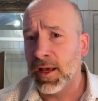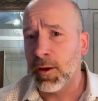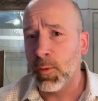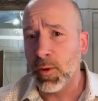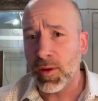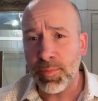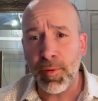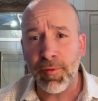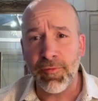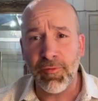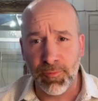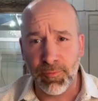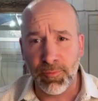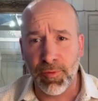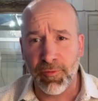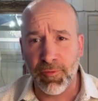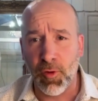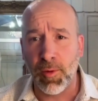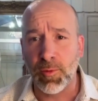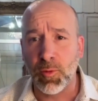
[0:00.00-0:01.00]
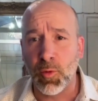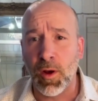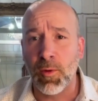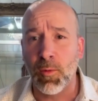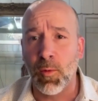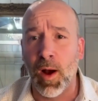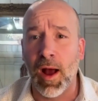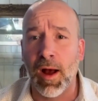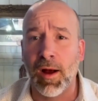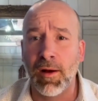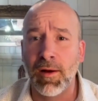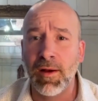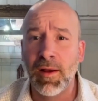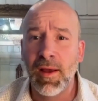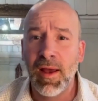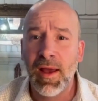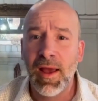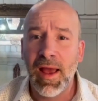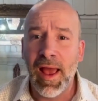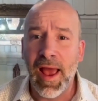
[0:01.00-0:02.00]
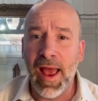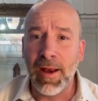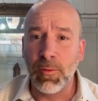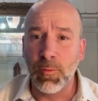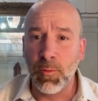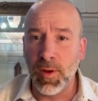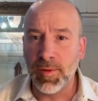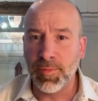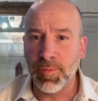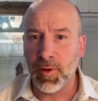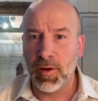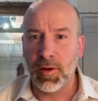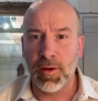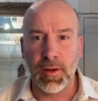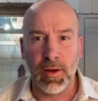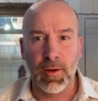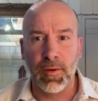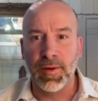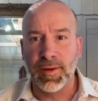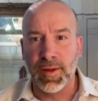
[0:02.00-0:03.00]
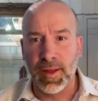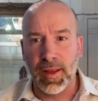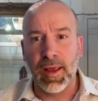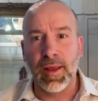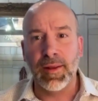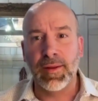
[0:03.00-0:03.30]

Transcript: Whisper performed quite well. And Whisper, is a